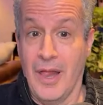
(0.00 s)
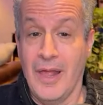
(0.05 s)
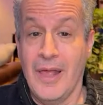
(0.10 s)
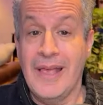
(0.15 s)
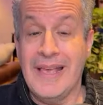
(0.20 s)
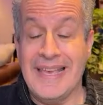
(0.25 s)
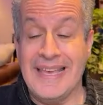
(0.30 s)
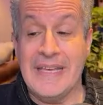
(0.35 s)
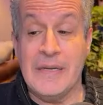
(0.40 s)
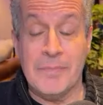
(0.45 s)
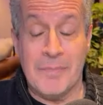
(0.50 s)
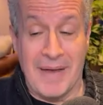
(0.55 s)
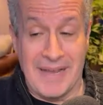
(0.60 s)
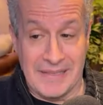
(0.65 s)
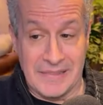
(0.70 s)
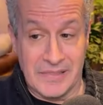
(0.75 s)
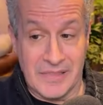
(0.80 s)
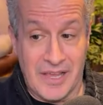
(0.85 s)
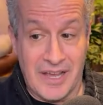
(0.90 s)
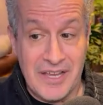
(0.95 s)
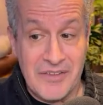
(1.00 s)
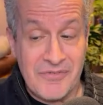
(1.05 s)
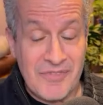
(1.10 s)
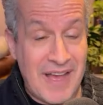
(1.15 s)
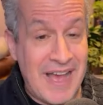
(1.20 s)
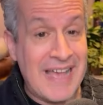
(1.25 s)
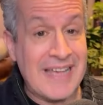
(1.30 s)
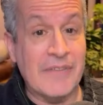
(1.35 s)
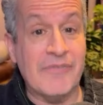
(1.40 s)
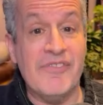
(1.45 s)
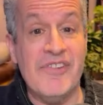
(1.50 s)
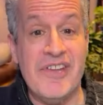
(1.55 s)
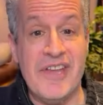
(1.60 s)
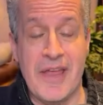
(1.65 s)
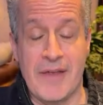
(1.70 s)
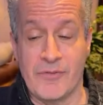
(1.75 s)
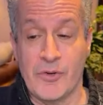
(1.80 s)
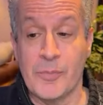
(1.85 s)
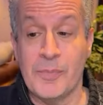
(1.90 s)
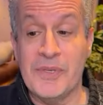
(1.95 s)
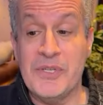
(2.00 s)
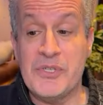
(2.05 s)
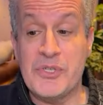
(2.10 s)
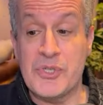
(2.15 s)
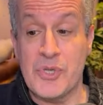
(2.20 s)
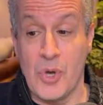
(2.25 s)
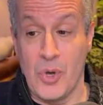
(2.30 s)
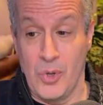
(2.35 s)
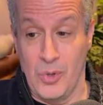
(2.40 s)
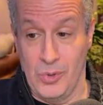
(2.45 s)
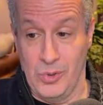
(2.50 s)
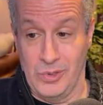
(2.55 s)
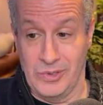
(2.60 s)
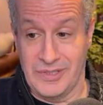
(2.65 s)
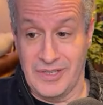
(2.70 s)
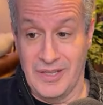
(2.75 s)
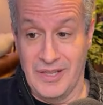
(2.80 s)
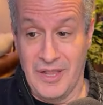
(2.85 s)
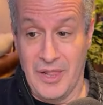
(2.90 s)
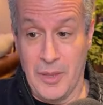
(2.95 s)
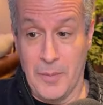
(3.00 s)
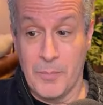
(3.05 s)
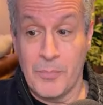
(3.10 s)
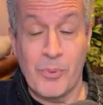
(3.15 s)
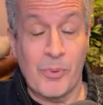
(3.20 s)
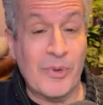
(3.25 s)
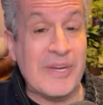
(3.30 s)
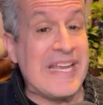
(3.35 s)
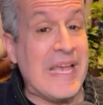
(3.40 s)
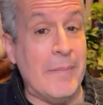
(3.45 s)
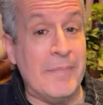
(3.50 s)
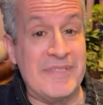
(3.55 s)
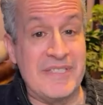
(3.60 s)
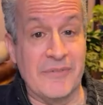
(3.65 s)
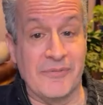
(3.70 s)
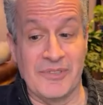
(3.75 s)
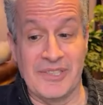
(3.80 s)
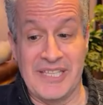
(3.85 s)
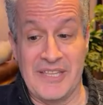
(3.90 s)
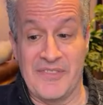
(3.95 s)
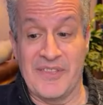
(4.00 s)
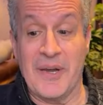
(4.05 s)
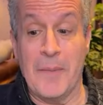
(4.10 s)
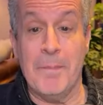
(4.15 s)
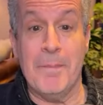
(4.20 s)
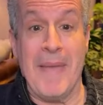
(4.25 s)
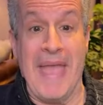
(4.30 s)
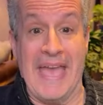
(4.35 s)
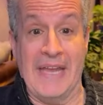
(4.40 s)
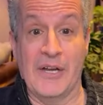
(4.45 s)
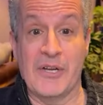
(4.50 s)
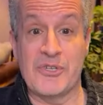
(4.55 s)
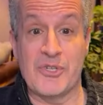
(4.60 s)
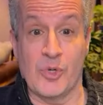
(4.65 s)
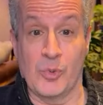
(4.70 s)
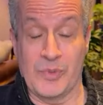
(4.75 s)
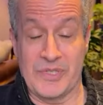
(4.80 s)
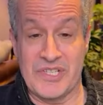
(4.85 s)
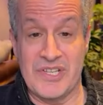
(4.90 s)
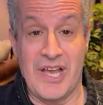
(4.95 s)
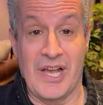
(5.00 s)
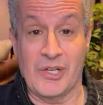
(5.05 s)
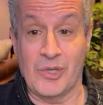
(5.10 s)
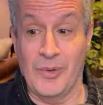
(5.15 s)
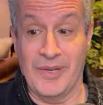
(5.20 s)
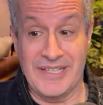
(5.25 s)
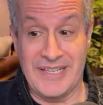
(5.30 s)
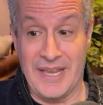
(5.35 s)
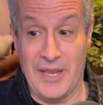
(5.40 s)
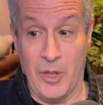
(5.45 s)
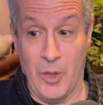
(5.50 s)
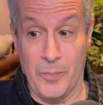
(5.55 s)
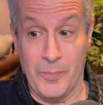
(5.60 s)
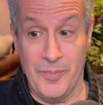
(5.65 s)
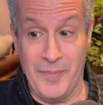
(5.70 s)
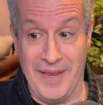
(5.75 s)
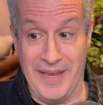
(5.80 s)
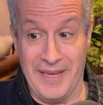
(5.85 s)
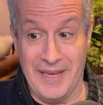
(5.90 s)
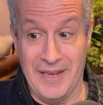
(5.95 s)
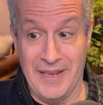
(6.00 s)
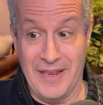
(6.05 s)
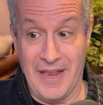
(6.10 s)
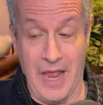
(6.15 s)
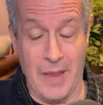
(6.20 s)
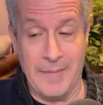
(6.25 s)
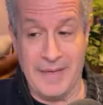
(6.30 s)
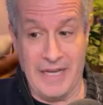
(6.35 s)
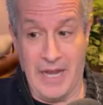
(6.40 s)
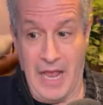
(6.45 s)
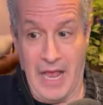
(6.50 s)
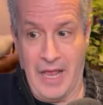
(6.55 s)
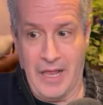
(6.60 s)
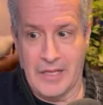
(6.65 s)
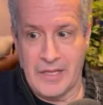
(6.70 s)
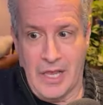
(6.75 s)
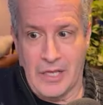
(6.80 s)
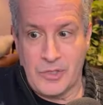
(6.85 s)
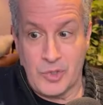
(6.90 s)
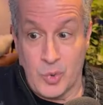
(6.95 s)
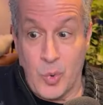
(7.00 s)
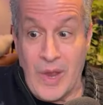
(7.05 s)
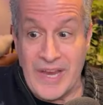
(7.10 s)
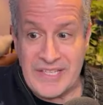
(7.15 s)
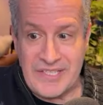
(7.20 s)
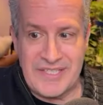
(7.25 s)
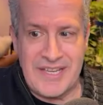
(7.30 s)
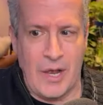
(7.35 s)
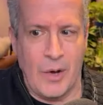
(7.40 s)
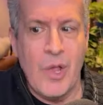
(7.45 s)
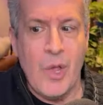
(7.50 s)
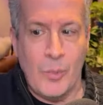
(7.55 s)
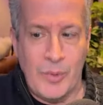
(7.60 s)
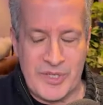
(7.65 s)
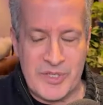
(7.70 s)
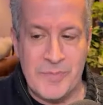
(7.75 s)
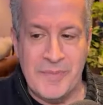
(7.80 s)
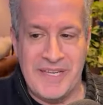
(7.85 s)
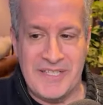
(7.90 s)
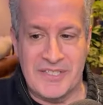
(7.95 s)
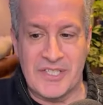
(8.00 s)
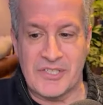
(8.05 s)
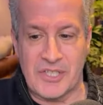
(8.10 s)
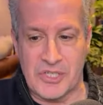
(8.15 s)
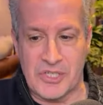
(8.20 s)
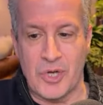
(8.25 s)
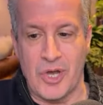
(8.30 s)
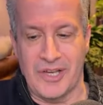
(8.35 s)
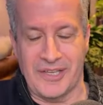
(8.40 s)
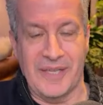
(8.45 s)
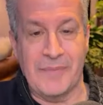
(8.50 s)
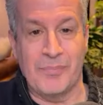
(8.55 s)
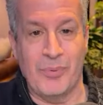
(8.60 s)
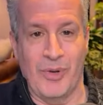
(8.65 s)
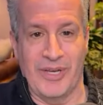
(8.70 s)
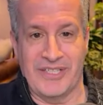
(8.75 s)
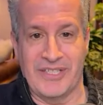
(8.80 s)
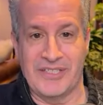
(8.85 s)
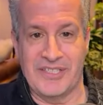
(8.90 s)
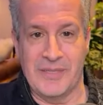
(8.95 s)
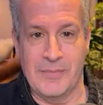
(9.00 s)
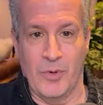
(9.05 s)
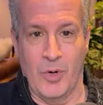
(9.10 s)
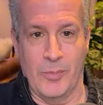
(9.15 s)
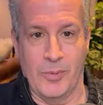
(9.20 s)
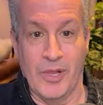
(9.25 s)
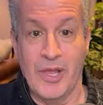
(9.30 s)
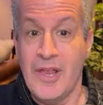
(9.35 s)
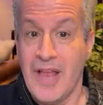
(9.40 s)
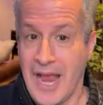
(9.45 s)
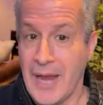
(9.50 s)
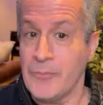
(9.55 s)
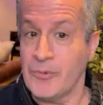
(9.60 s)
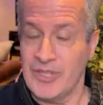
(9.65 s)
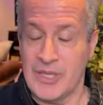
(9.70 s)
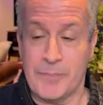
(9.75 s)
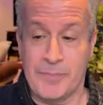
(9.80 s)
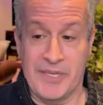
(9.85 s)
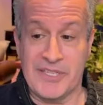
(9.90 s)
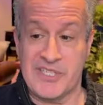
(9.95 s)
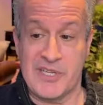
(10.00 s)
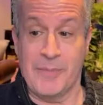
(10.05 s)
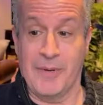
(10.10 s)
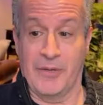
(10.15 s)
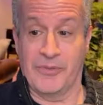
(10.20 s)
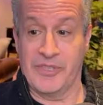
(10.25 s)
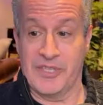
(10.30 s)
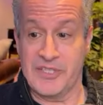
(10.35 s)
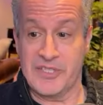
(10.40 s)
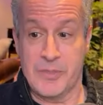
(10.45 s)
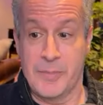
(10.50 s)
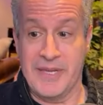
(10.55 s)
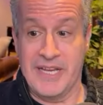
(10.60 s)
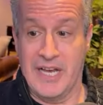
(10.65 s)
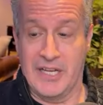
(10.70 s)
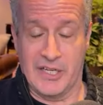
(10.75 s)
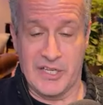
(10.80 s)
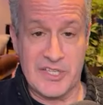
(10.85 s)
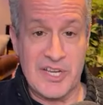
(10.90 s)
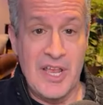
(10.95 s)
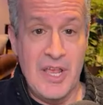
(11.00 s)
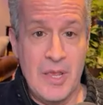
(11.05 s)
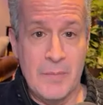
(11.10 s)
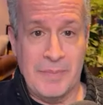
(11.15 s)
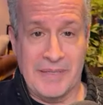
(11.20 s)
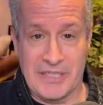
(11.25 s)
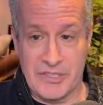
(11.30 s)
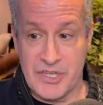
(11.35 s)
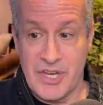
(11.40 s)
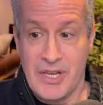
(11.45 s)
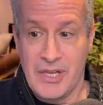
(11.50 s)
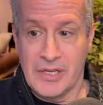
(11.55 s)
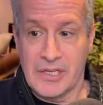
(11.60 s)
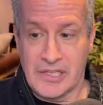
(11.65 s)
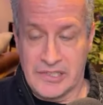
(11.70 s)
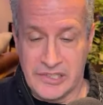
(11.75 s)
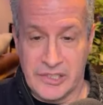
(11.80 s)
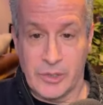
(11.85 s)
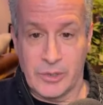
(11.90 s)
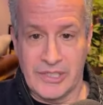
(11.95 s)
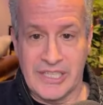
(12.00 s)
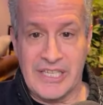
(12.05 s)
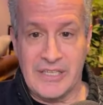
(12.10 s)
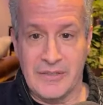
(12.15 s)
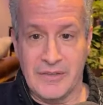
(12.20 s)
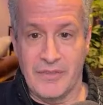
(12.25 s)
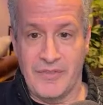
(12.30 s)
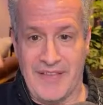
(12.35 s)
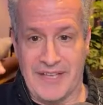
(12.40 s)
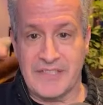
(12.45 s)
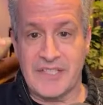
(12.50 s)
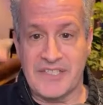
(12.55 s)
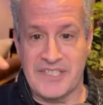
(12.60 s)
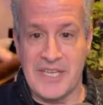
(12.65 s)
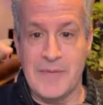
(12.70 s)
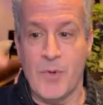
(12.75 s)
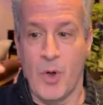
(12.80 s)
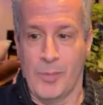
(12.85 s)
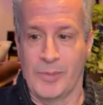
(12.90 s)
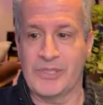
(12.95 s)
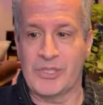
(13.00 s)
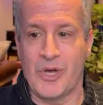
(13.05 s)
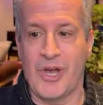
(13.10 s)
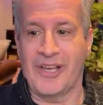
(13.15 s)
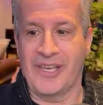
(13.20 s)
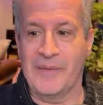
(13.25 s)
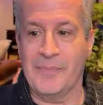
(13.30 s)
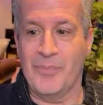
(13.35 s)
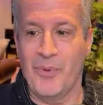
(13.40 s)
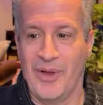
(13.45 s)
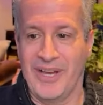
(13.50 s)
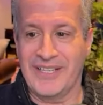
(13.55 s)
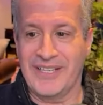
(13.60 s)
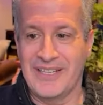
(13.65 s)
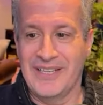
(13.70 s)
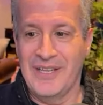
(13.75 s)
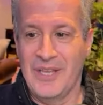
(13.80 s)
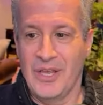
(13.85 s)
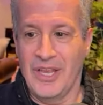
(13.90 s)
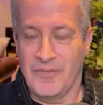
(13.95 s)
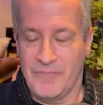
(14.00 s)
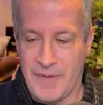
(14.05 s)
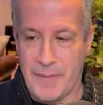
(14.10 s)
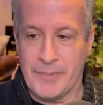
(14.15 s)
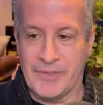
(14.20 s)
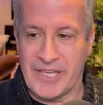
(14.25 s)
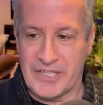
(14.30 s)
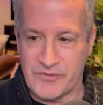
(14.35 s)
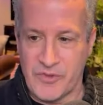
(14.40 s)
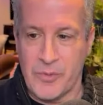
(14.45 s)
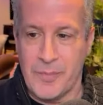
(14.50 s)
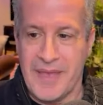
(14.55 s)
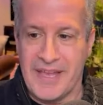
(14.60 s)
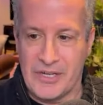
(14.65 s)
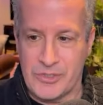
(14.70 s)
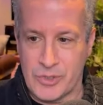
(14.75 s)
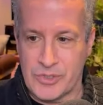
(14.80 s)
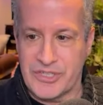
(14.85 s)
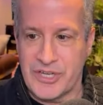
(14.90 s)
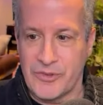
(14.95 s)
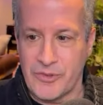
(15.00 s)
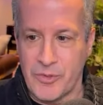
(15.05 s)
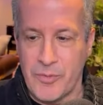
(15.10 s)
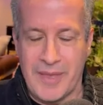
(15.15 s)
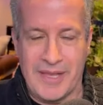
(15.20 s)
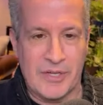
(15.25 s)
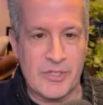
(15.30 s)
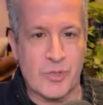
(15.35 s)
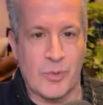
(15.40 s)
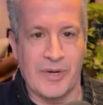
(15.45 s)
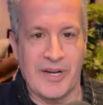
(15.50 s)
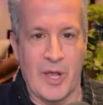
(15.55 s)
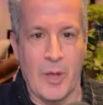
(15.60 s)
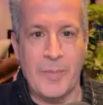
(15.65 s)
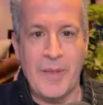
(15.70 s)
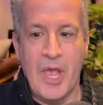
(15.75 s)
In my life, I have never been told preemptively that a manager was not going to help me. I mean, twice now, which means it's a talking point at T-Mobile. I'm really pissed about this, to be honest, because clearly that's a T-Mobile talking point. If people ask for the manager, tell them the manager won't help.